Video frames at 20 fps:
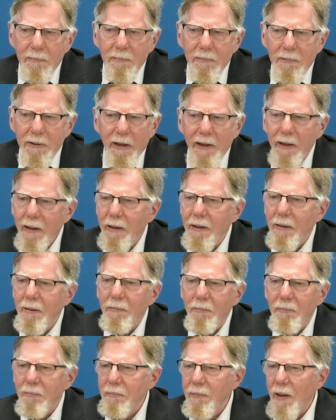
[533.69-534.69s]

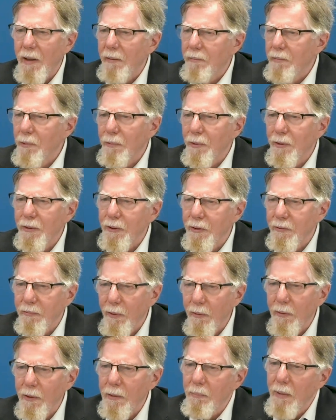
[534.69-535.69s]
saying everyone should
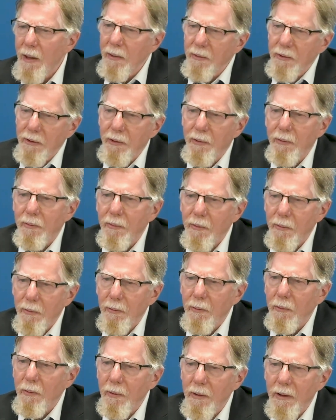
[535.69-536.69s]
follow Mao Zedong
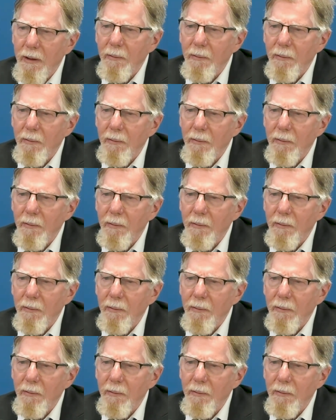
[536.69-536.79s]
thought.